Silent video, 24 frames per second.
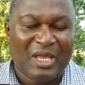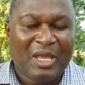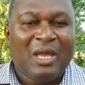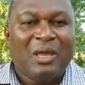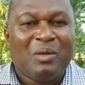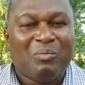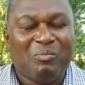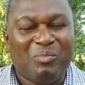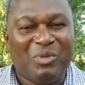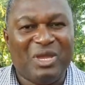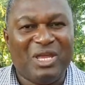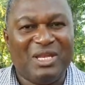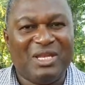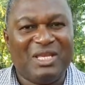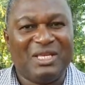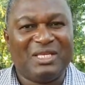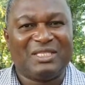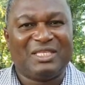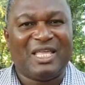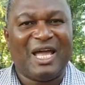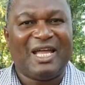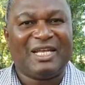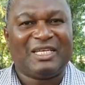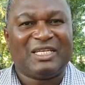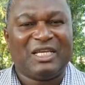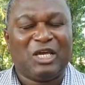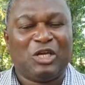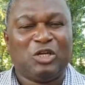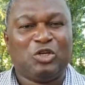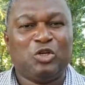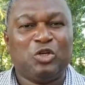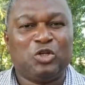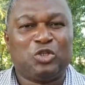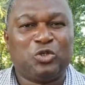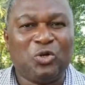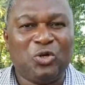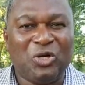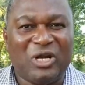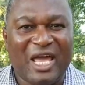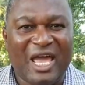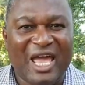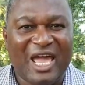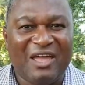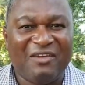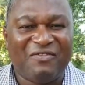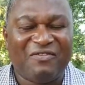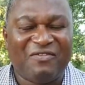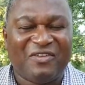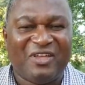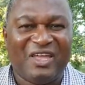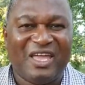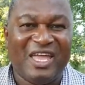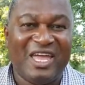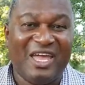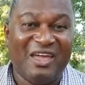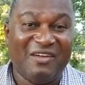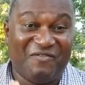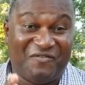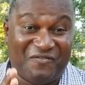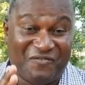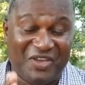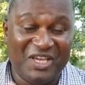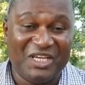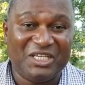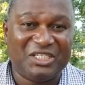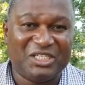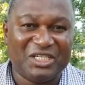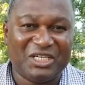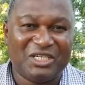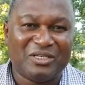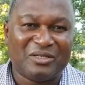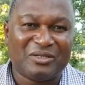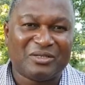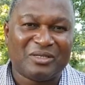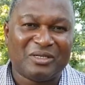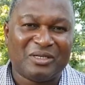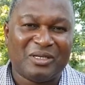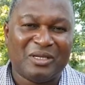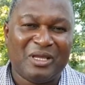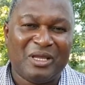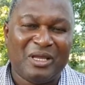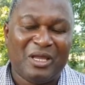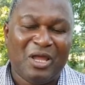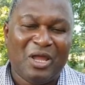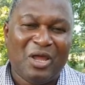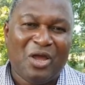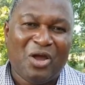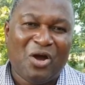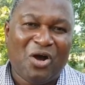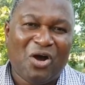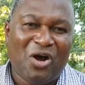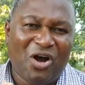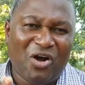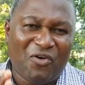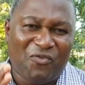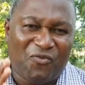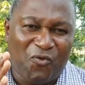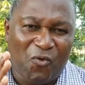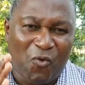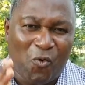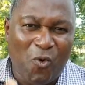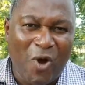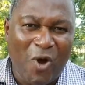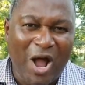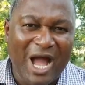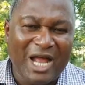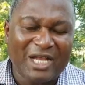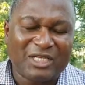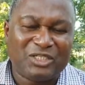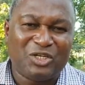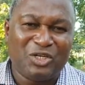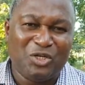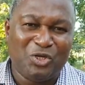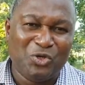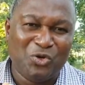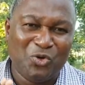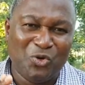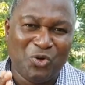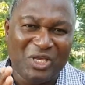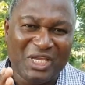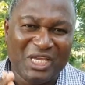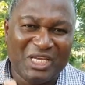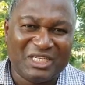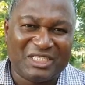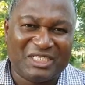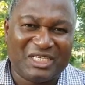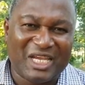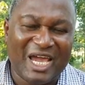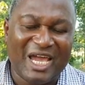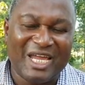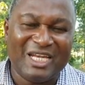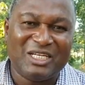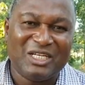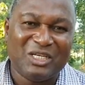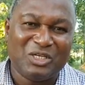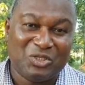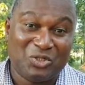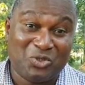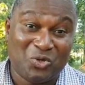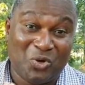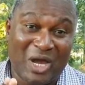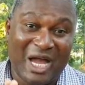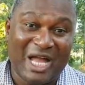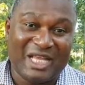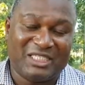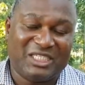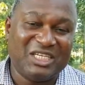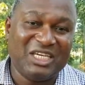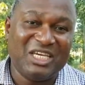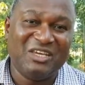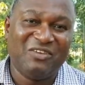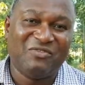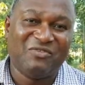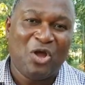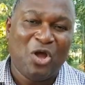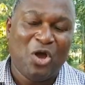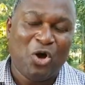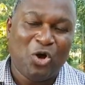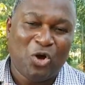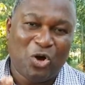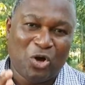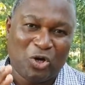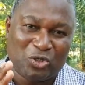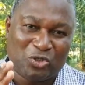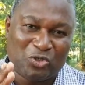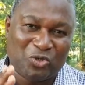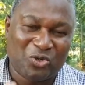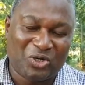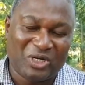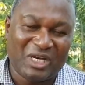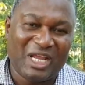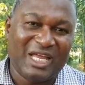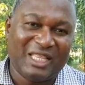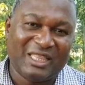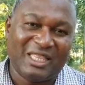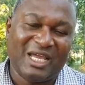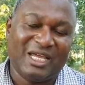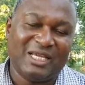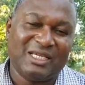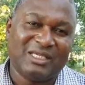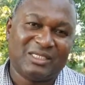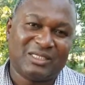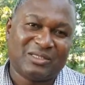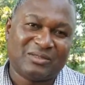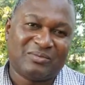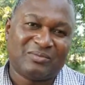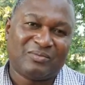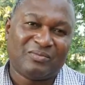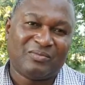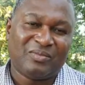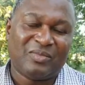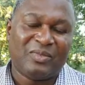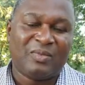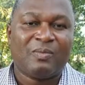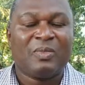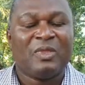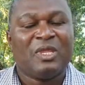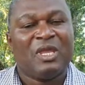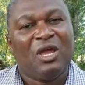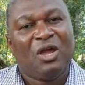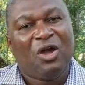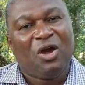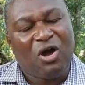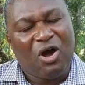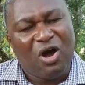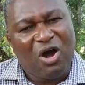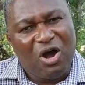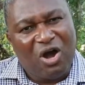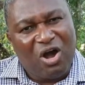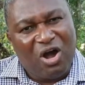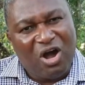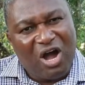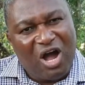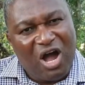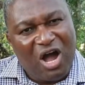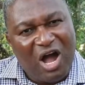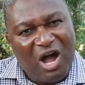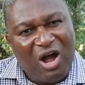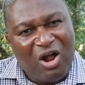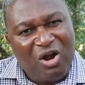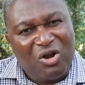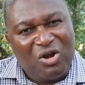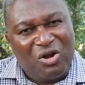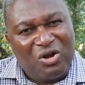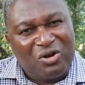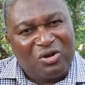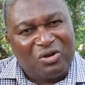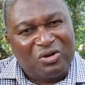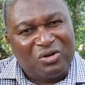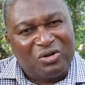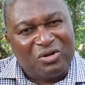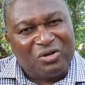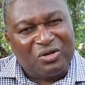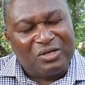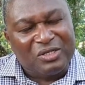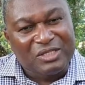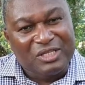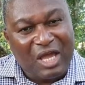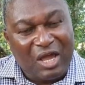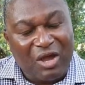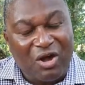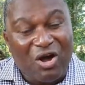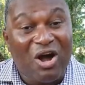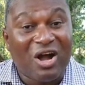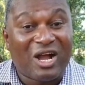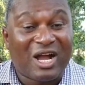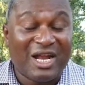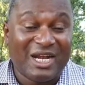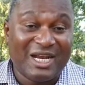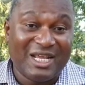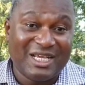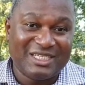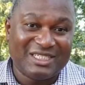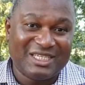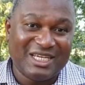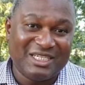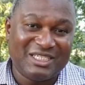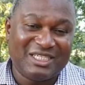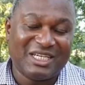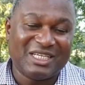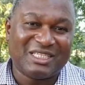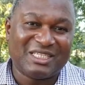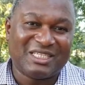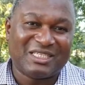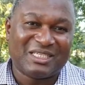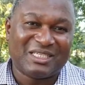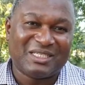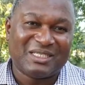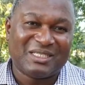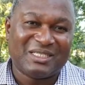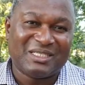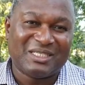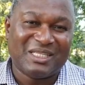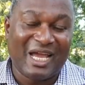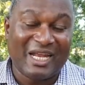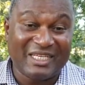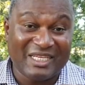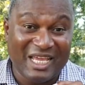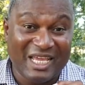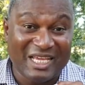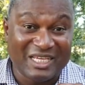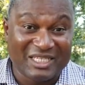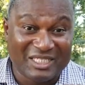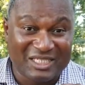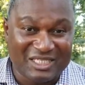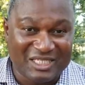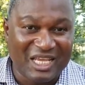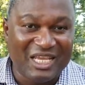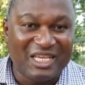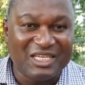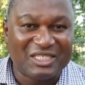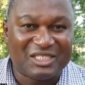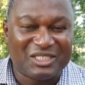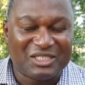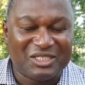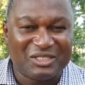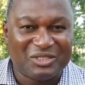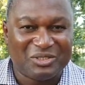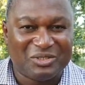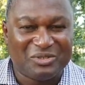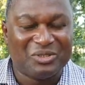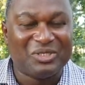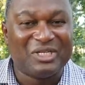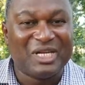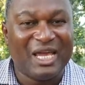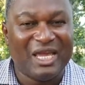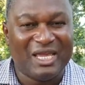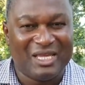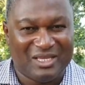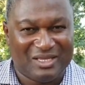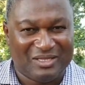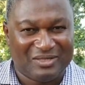meaning that you should have a vision of what you intend to achieve or to realize. All the organizations that exist today